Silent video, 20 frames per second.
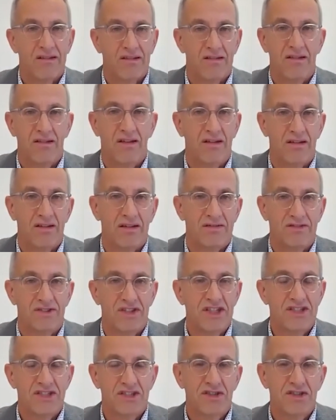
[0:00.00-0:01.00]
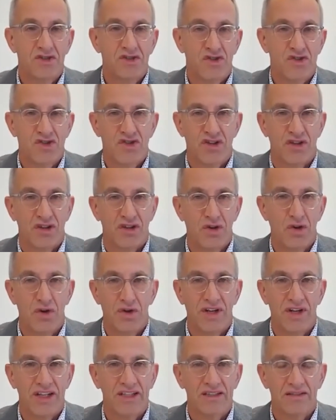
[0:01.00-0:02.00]
uh, distance
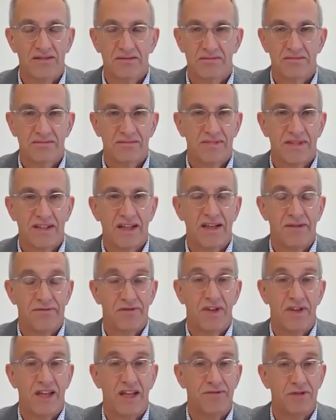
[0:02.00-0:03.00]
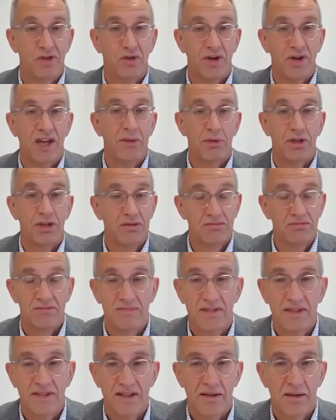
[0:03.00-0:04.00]
learning if if you're able.
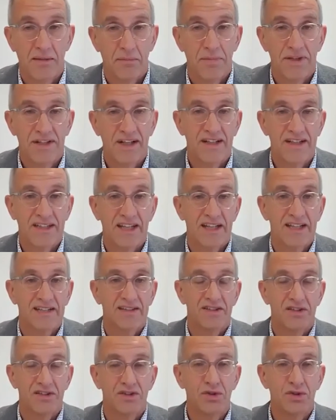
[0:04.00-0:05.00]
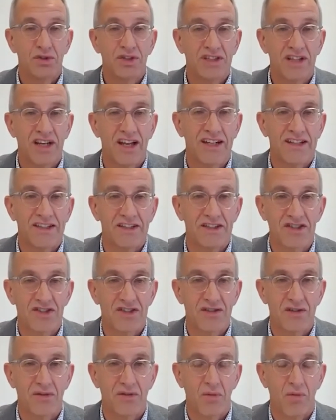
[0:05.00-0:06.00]
But then again, do the
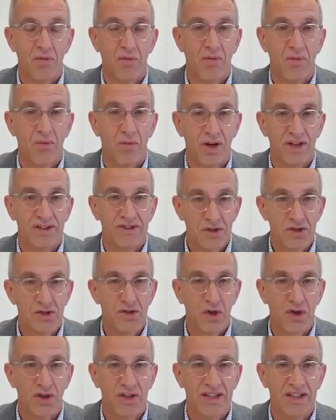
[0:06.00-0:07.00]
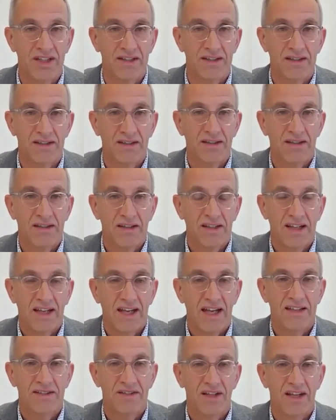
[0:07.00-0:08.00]
clients want to join in,
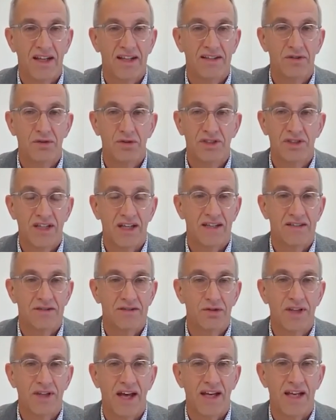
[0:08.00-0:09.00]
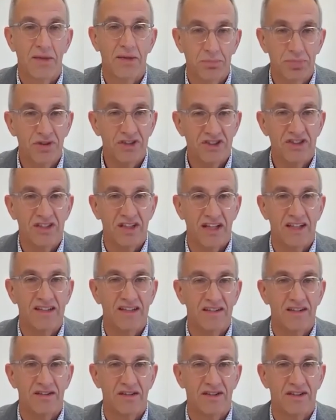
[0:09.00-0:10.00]
and and do the do they appreciate
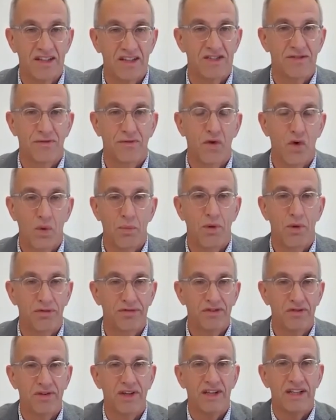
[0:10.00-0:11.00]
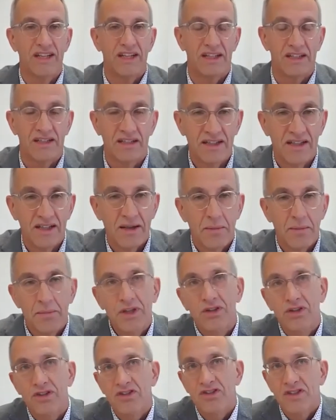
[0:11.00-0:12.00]
this form of training?
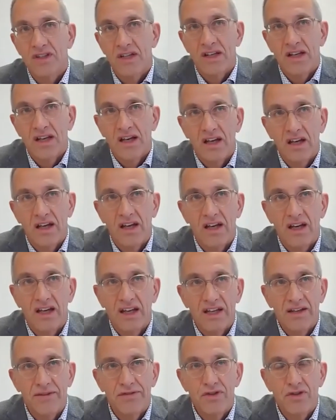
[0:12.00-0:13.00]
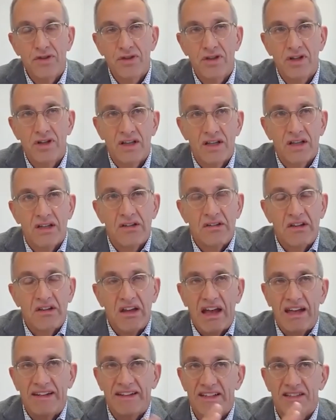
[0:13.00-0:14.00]
Because uh, if you
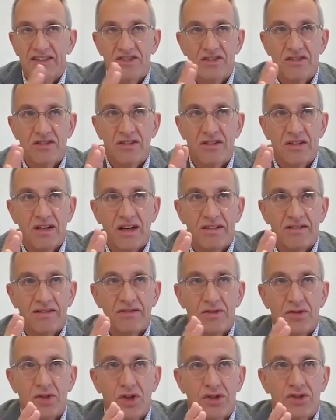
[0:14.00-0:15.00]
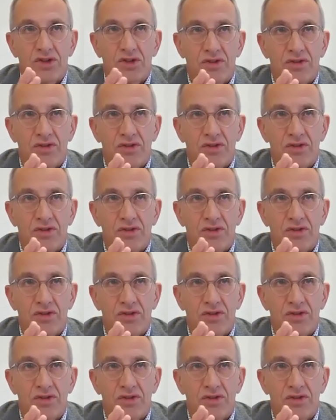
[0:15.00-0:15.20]
and that's not